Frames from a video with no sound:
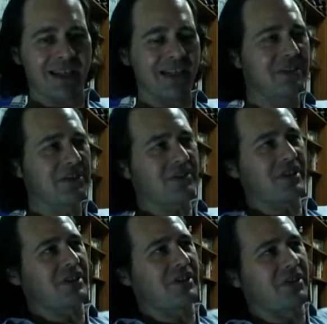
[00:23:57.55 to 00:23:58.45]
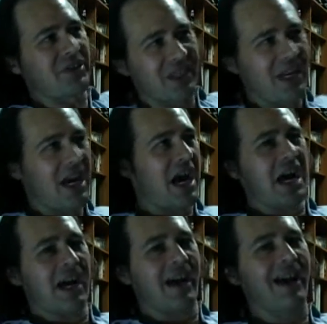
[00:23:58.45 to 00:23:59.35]
It's a strange thing to say,
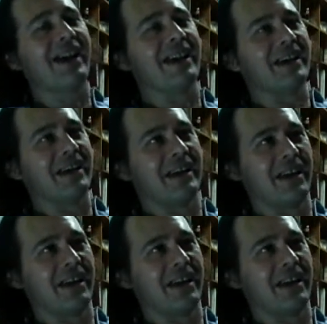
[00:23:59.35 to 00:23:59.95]
hey,